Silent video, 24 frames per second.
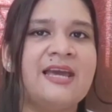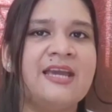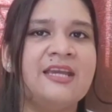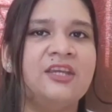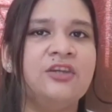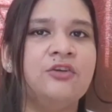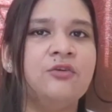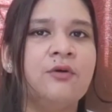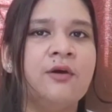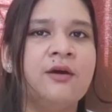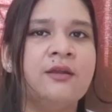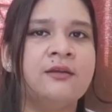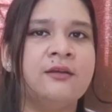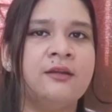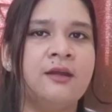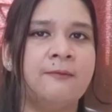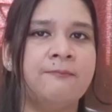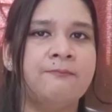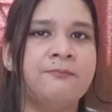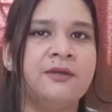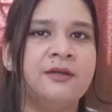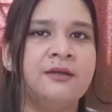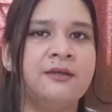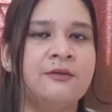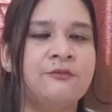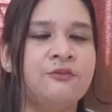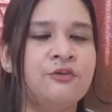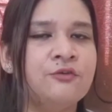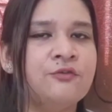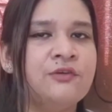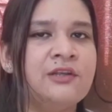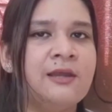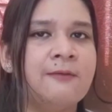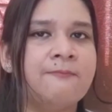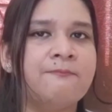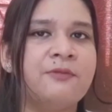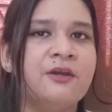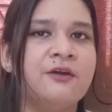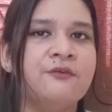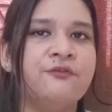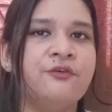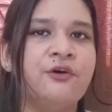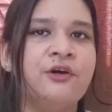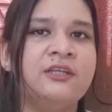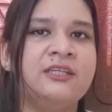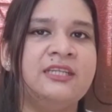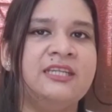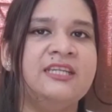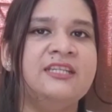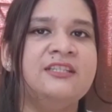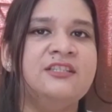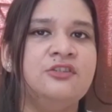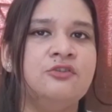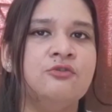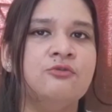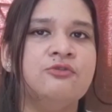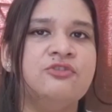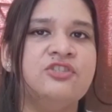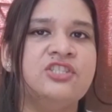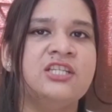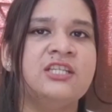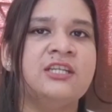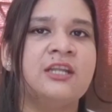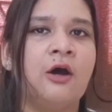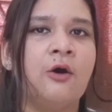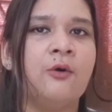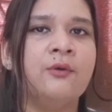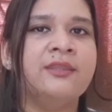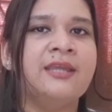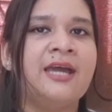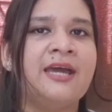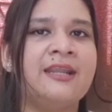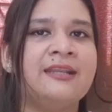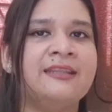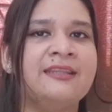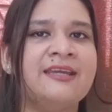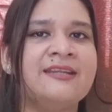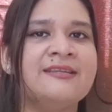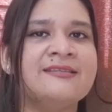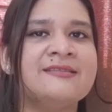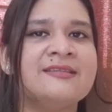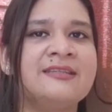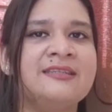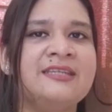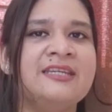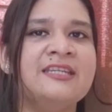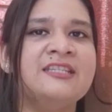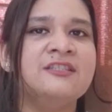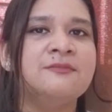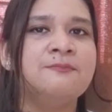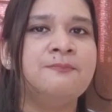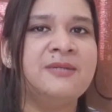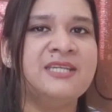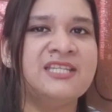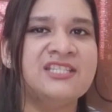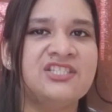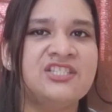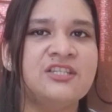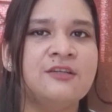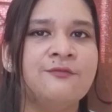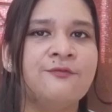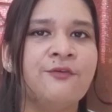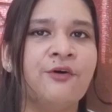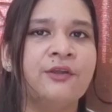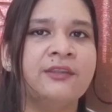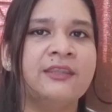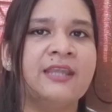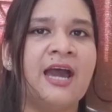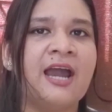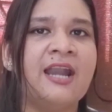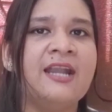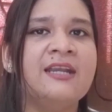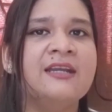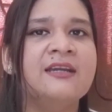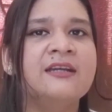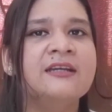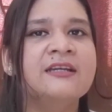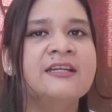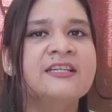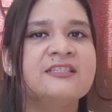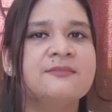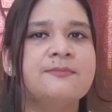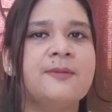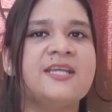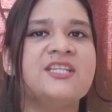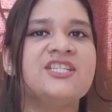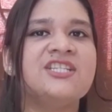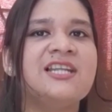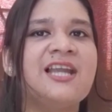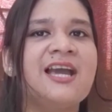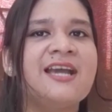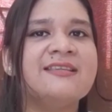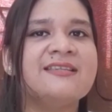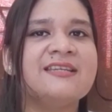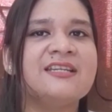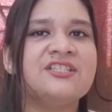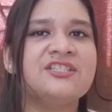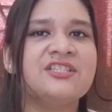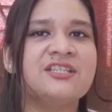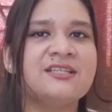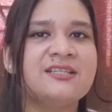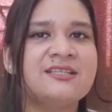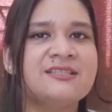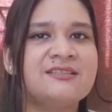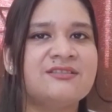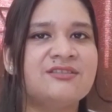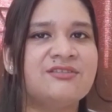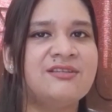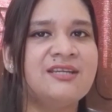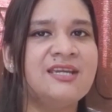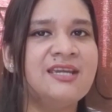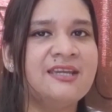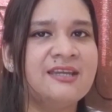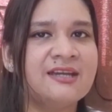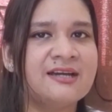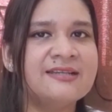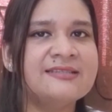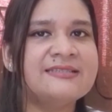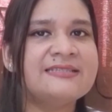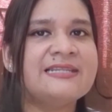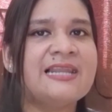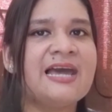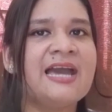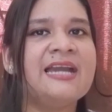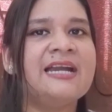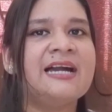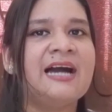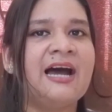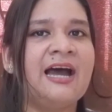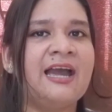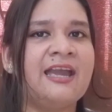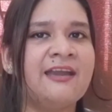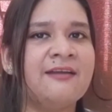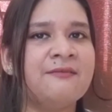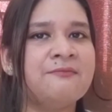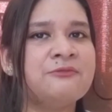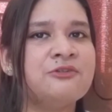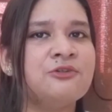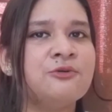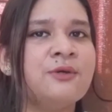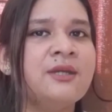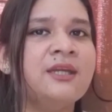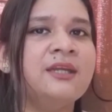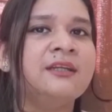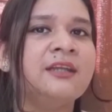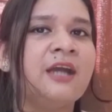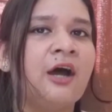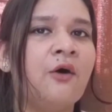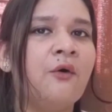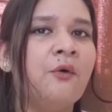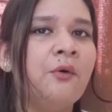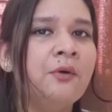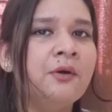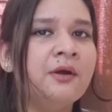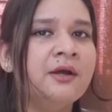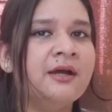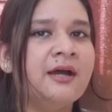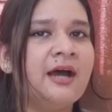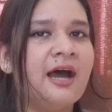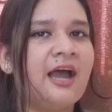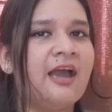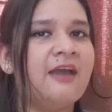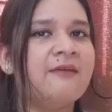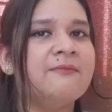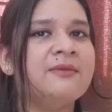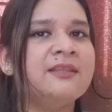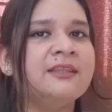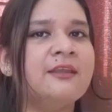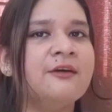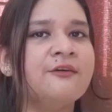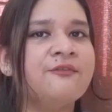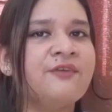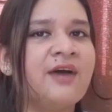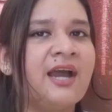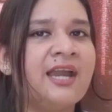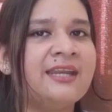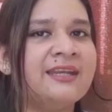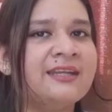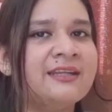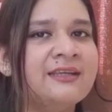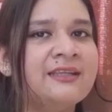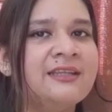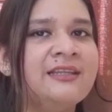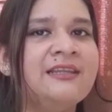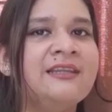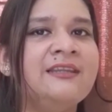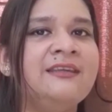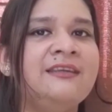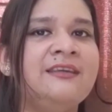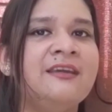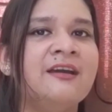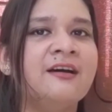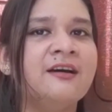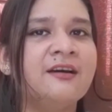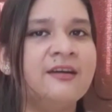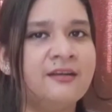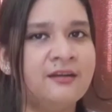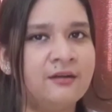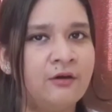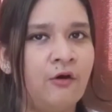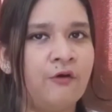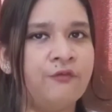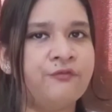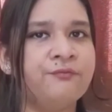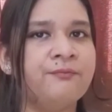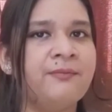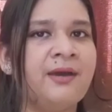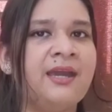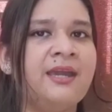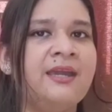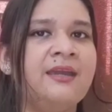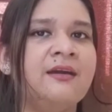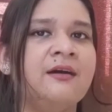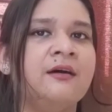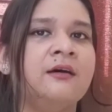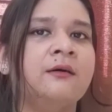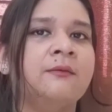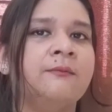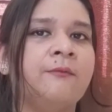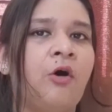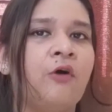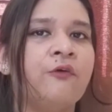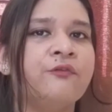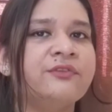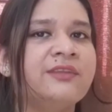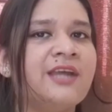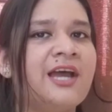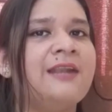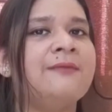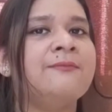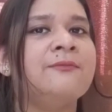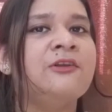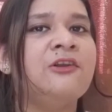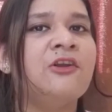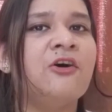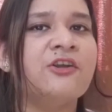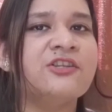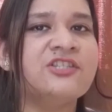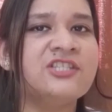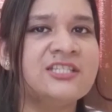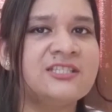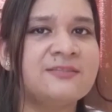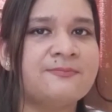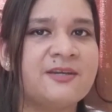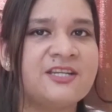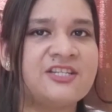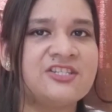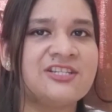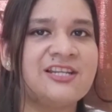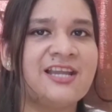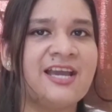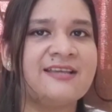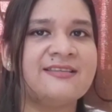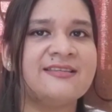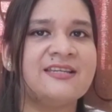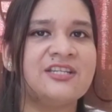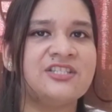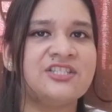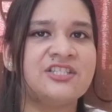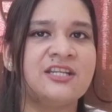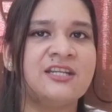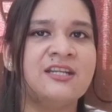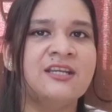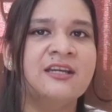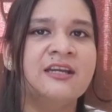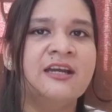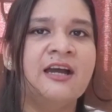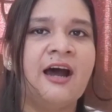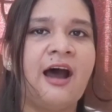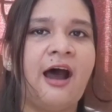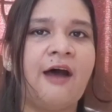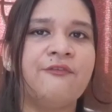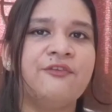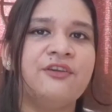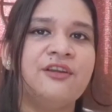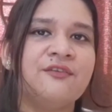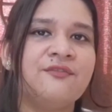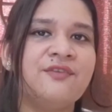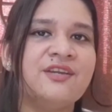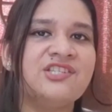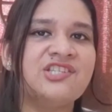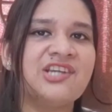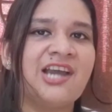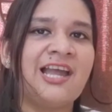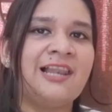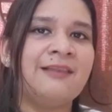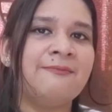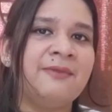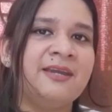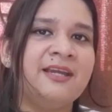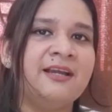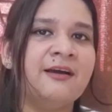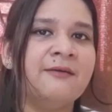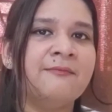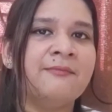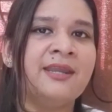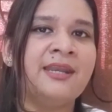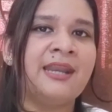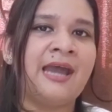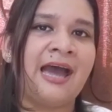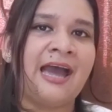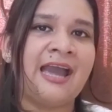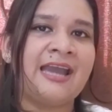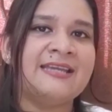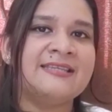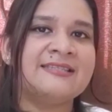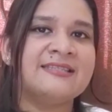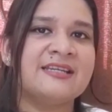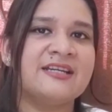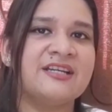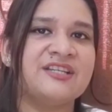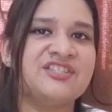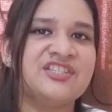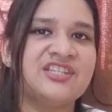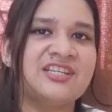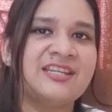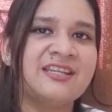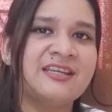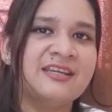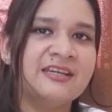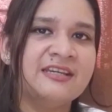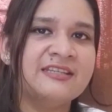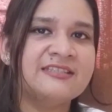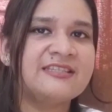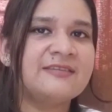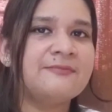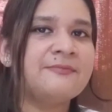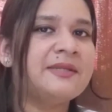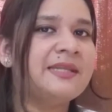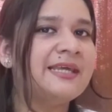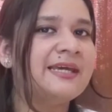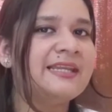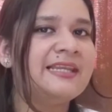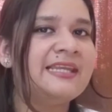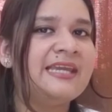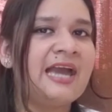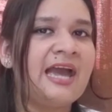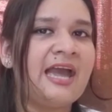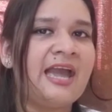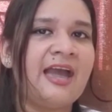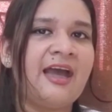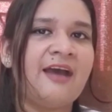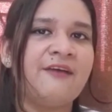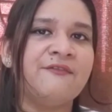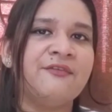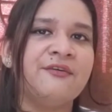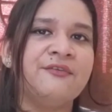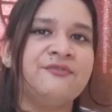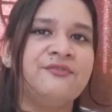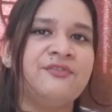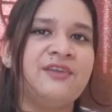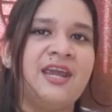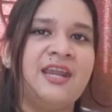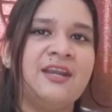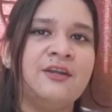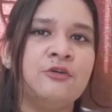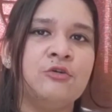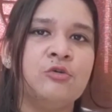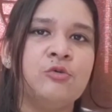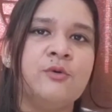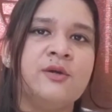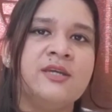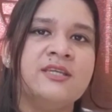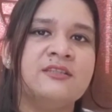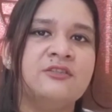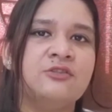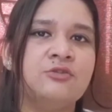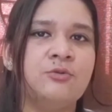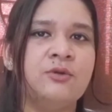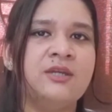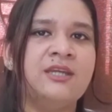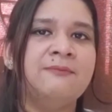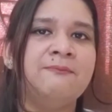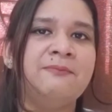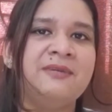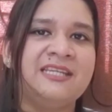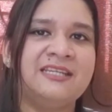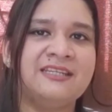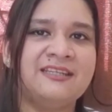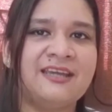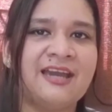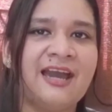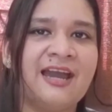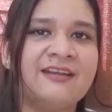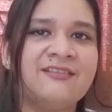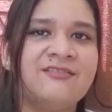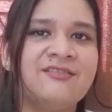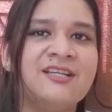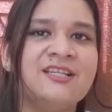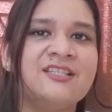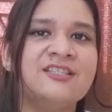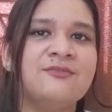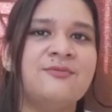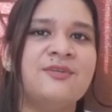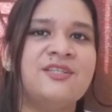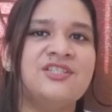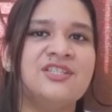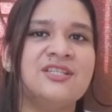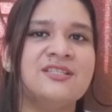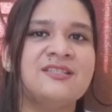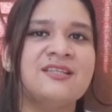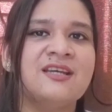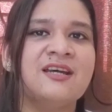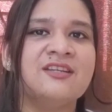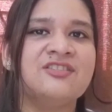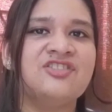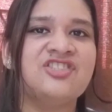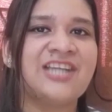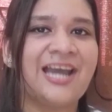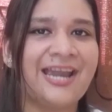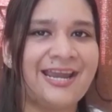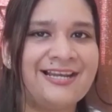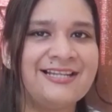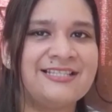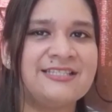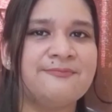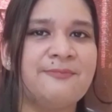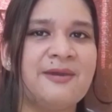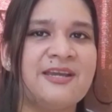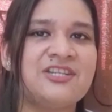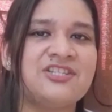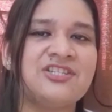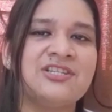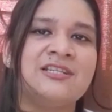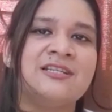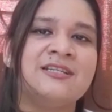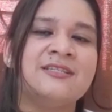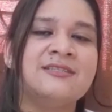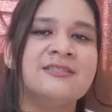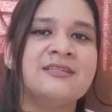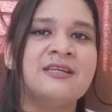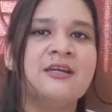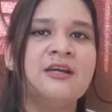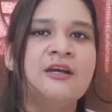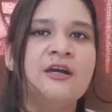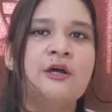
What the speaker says: like you will appear for NEET UG now. There is a NEET PG for that. Specialization is 3 years, like I am doing now. I am in the final year of my ophthalmology specialization, after which I'll become an eye surgeon. Similarly, I have a friend who is doing pediatrics, which is a child specialist.